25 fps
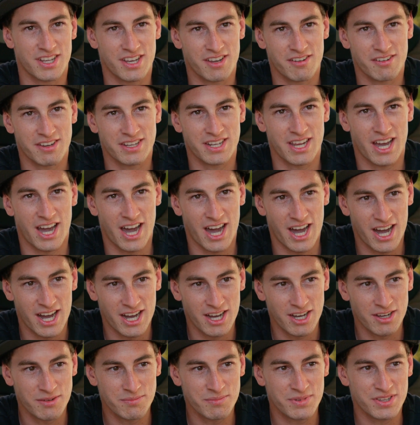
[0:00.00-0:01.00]
Steering
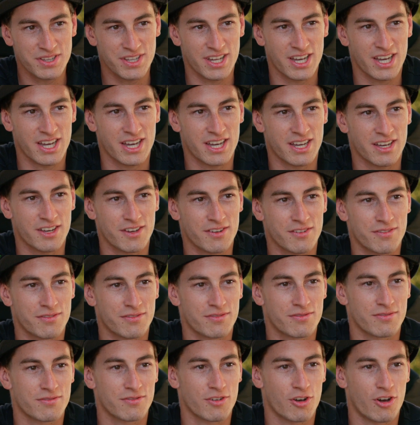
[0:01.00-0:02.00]
arms are
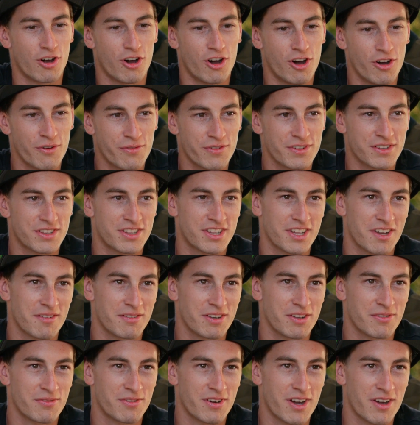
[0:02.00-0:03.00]
off a
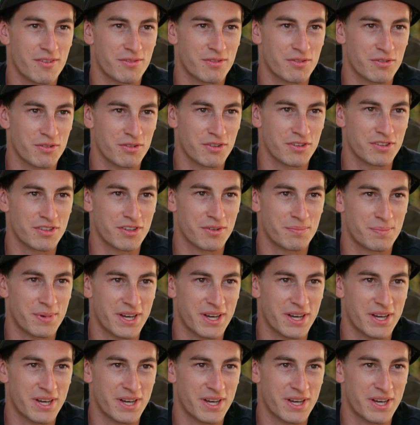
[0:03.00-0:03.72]
75 Cruiser